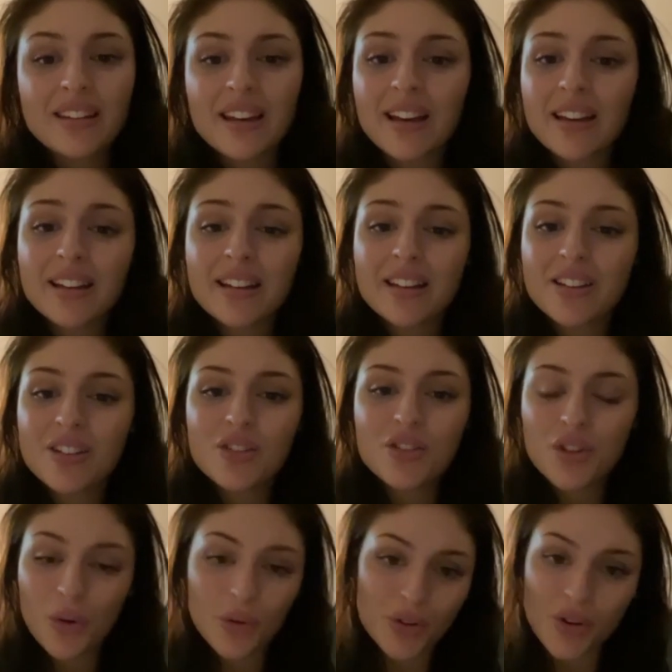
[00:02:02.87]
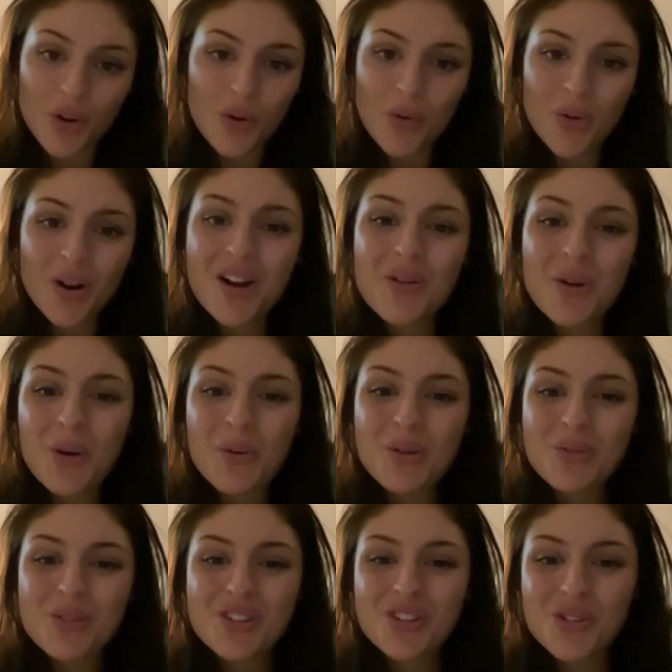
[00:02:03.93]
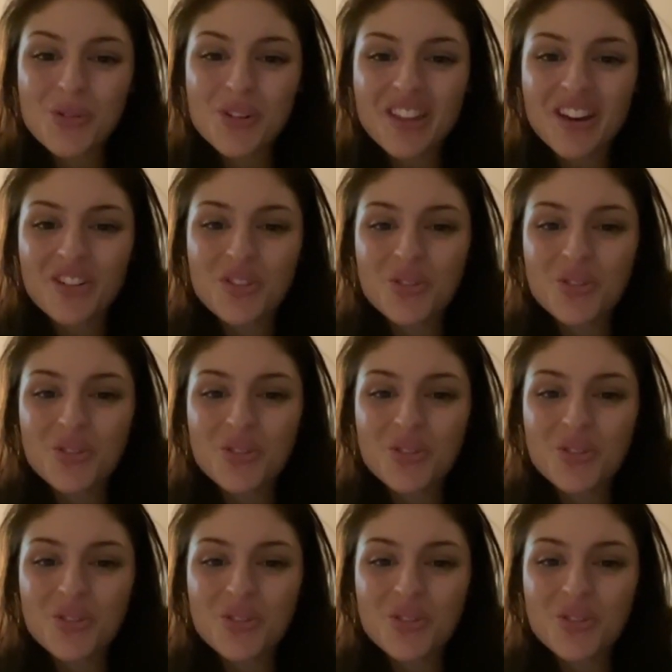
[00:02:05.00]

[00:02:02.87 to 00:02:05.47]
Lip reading: I don't know what we would do without you